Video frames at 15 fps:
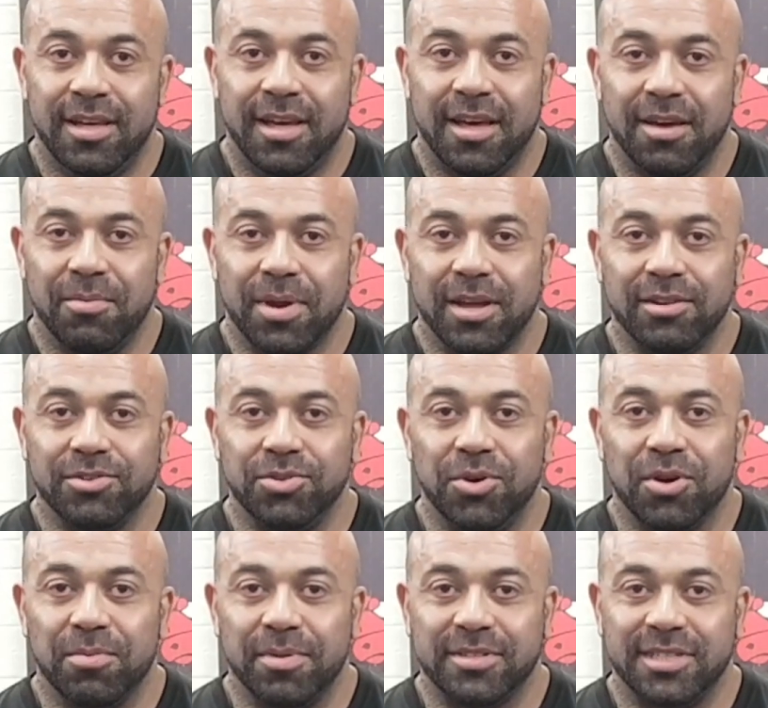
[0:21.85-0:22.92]
We're going to
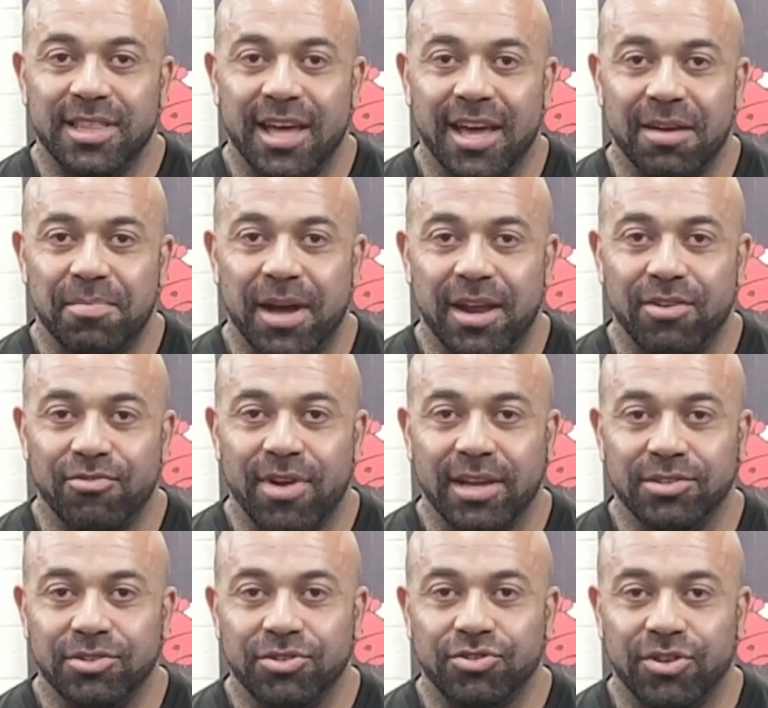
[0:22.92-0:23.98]
talk today about the
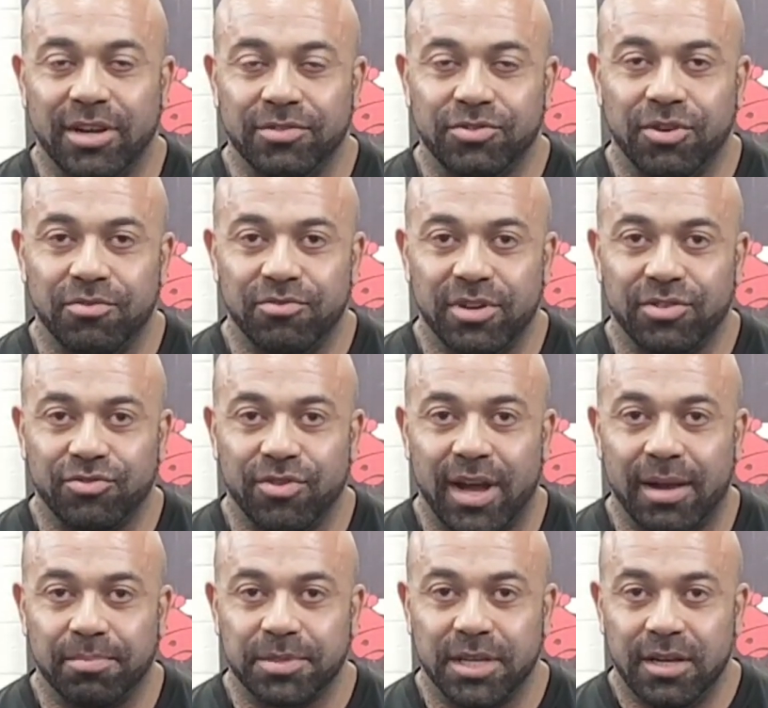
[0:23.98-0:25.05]
range of strength shop wrist
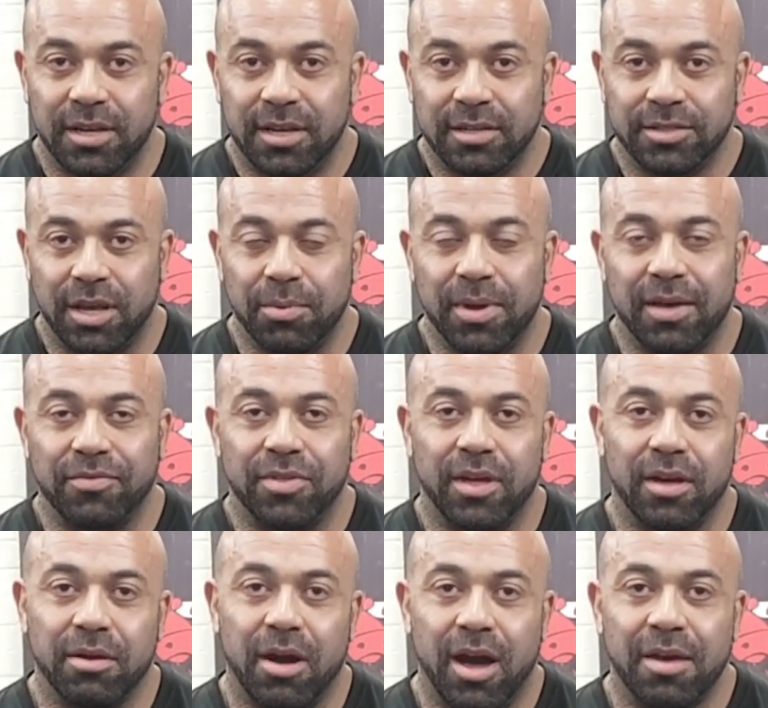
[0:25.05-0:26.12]
wraps. So we have
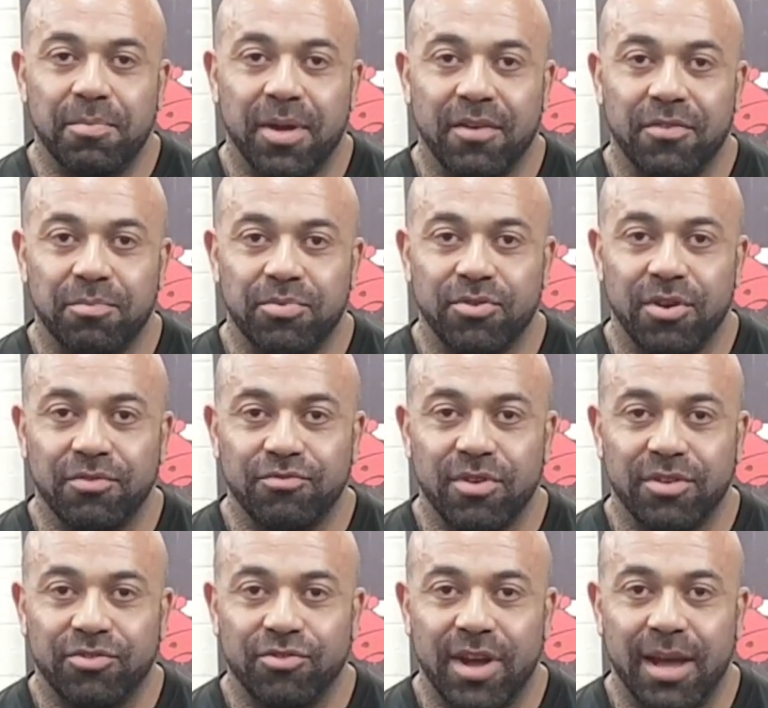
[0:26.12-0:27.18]
the IPF approved
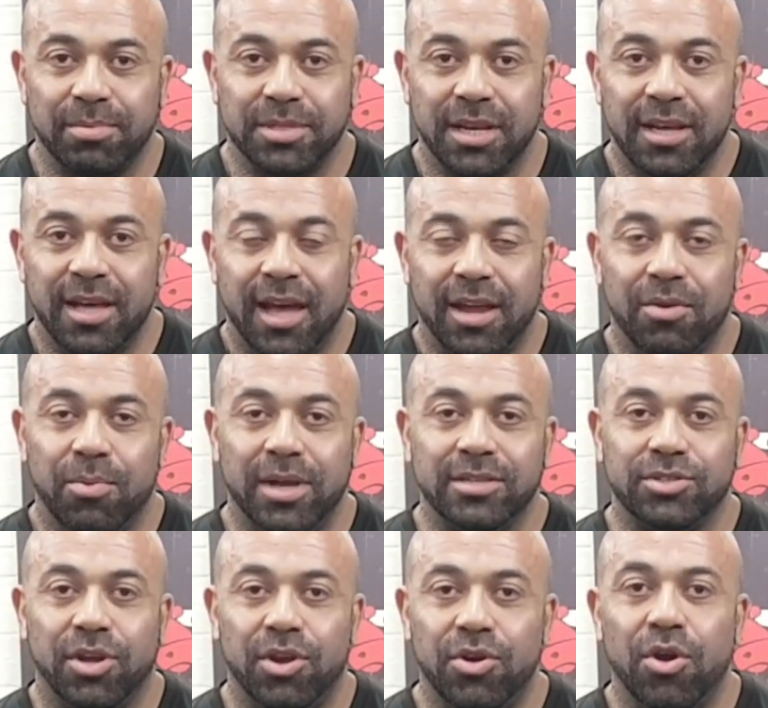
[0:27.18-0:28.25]
wrist wraps and the
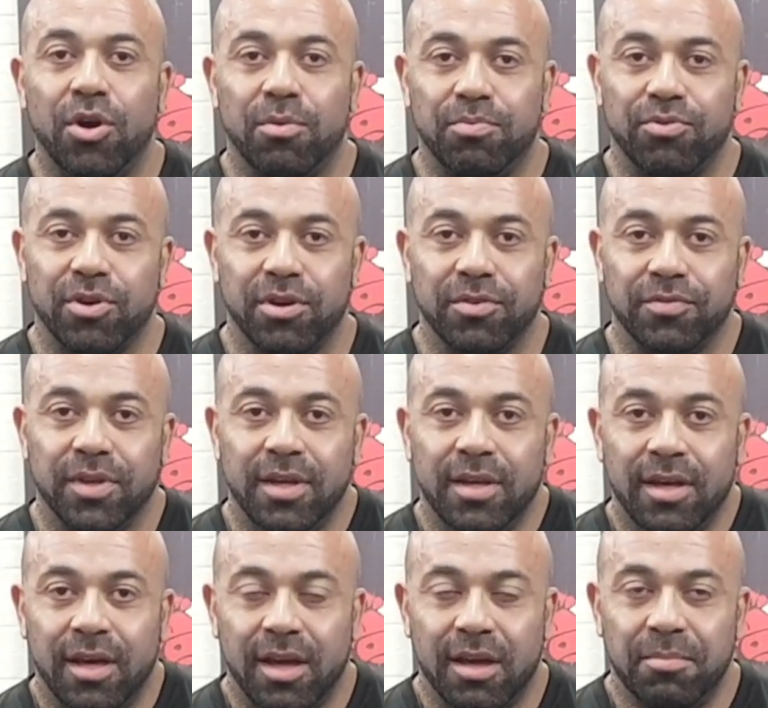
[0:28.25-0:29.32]
ones that are not approved.
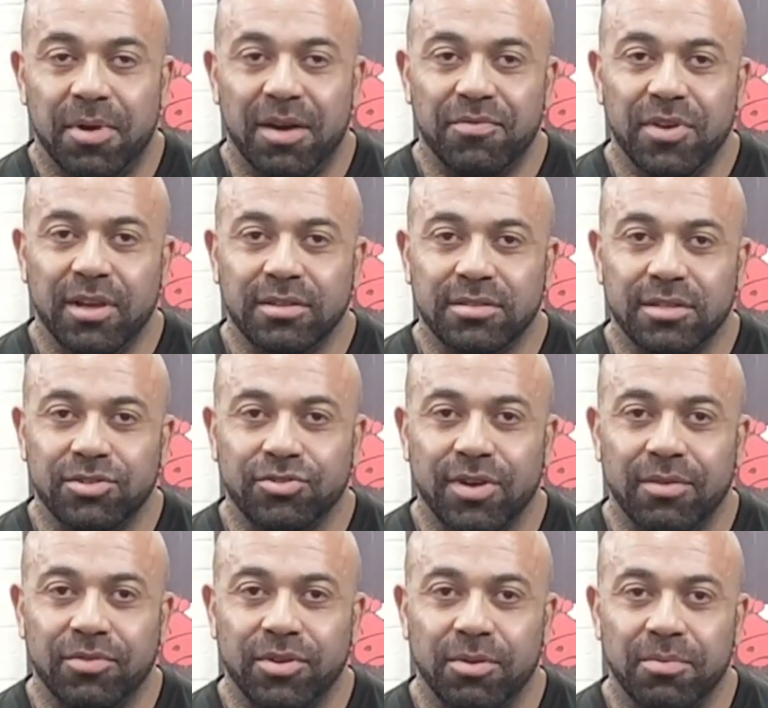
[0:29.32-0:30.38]
I've used the
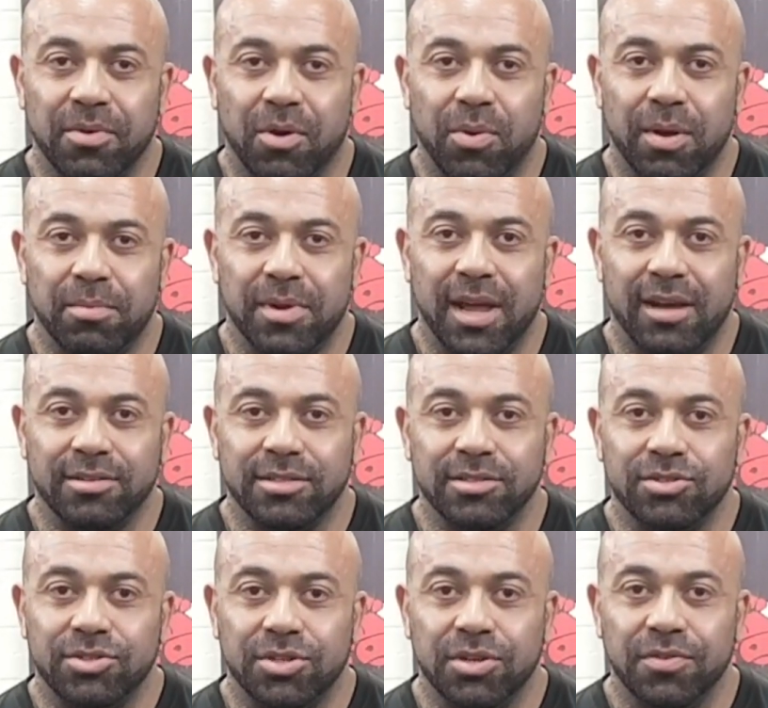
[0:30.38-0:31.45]
strength shop equipment now
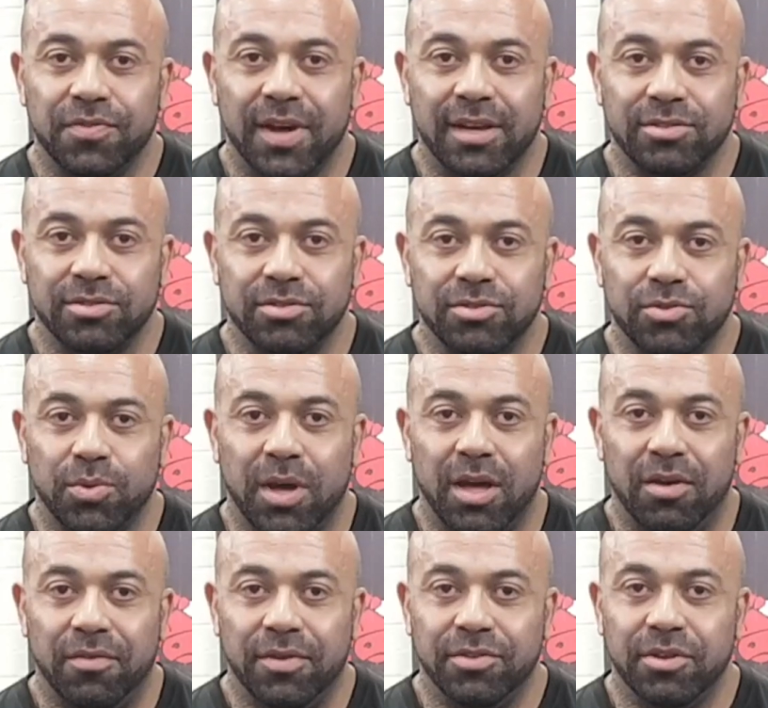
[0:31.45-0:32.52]
since
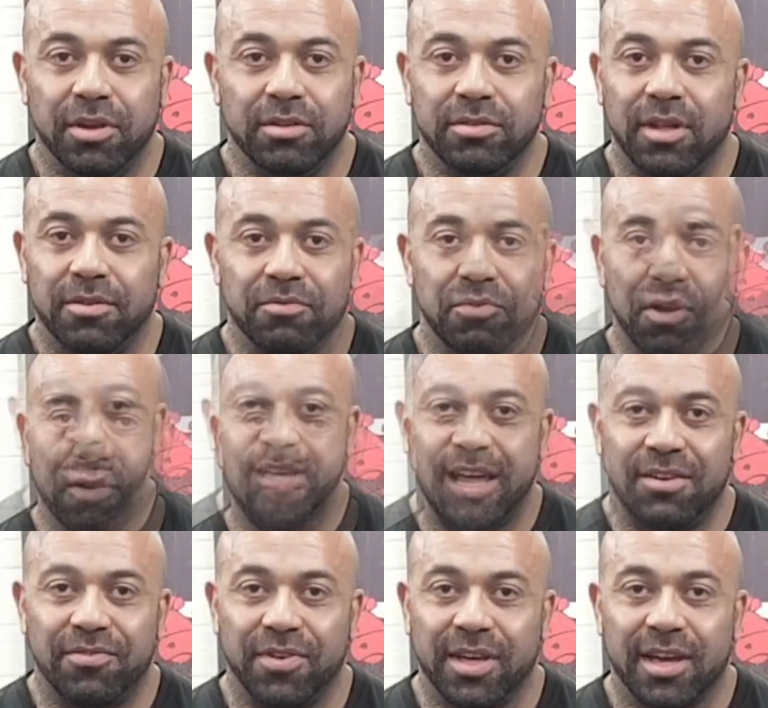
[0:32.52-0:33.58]
2012 and you've not used
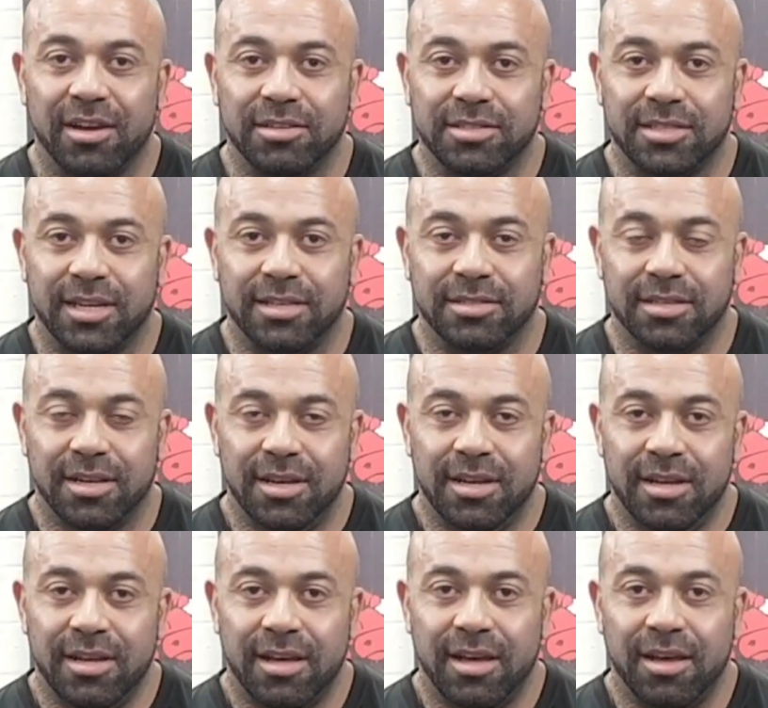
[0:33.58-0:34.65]
anything else since.
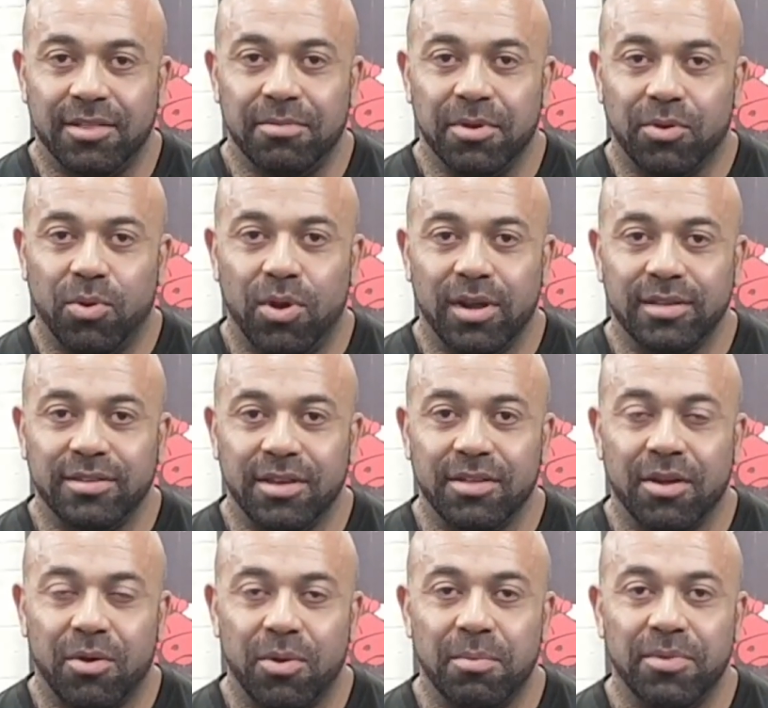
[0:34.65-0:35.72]
The quality of the
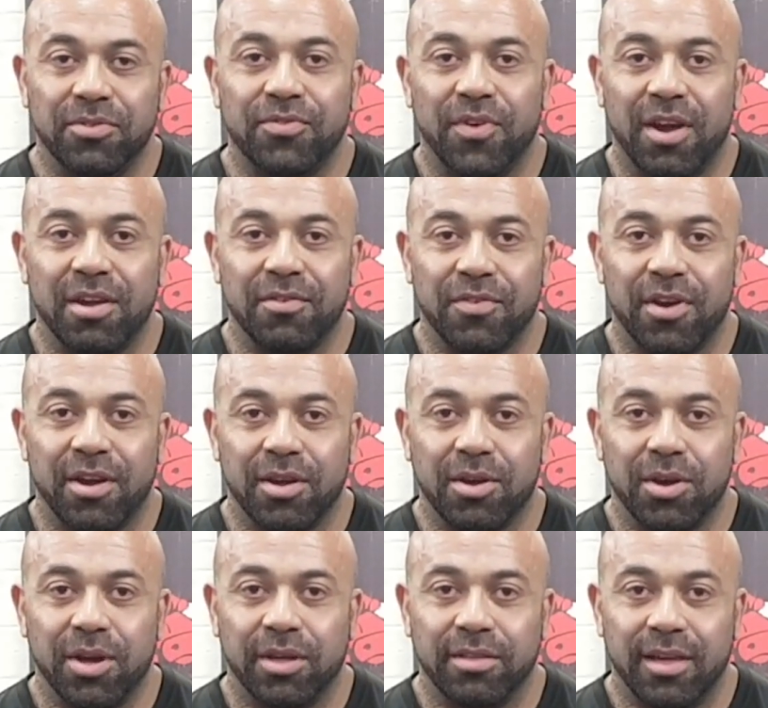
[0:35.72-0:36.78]
equipment is very, very
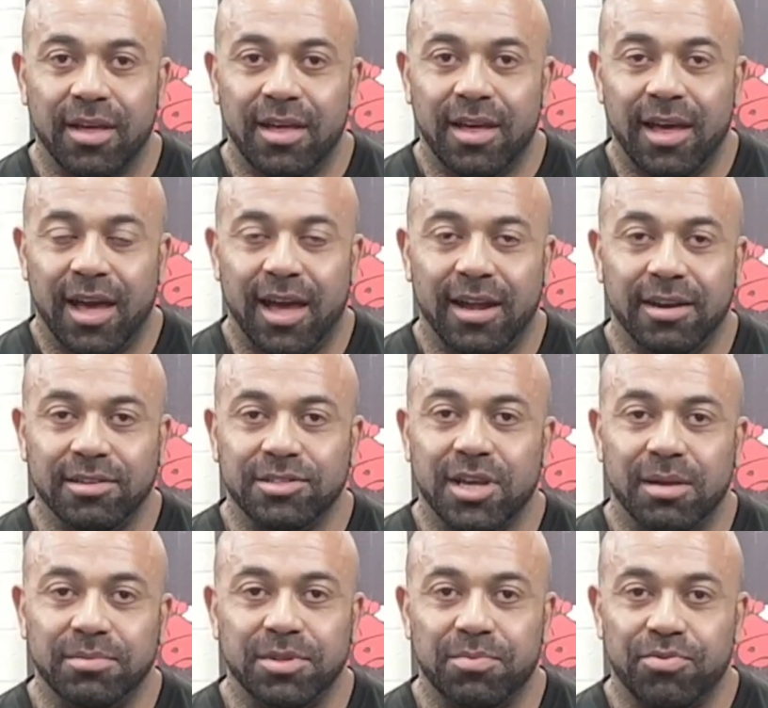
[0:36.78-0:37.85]
good, and in
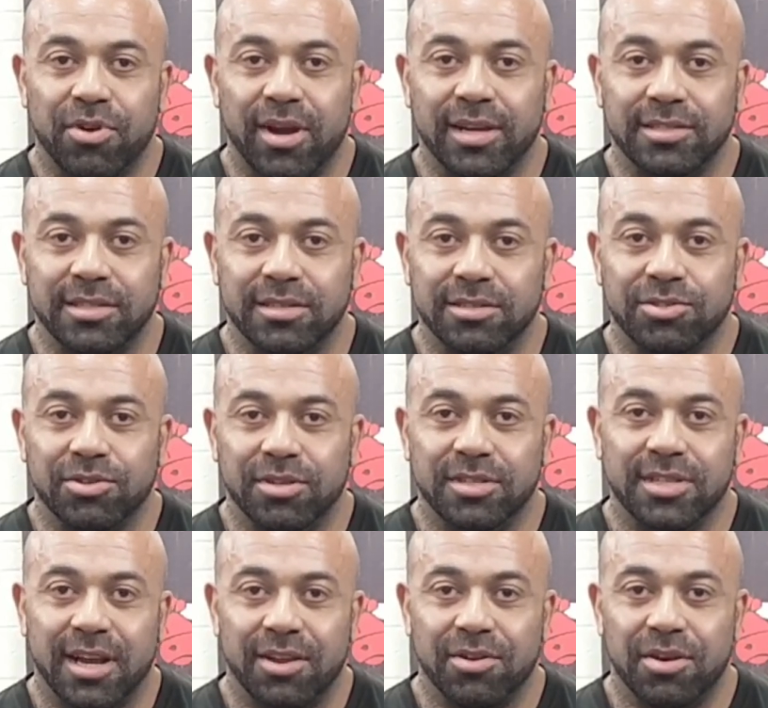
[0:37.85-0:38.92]
terms of pricing, as good
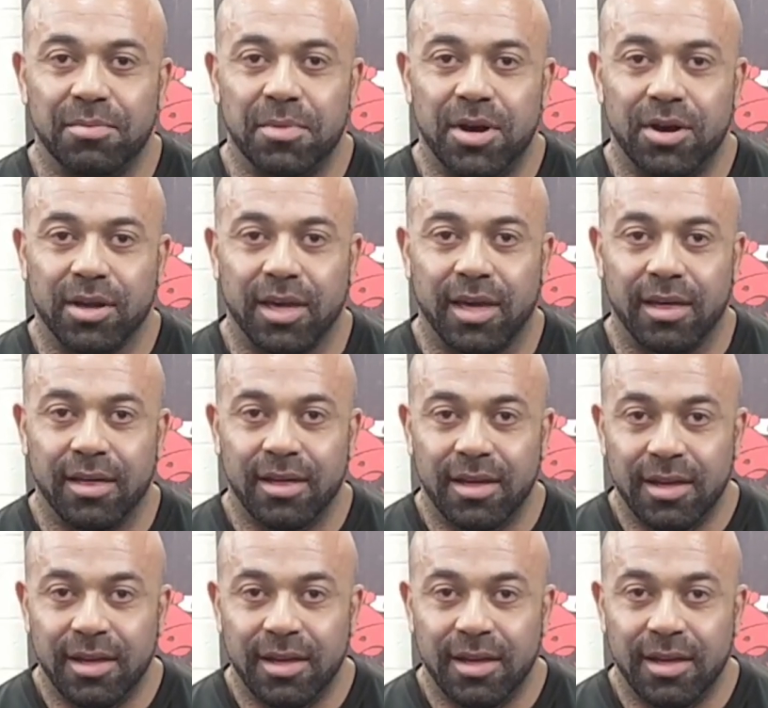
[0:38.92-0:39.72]
as any on the market.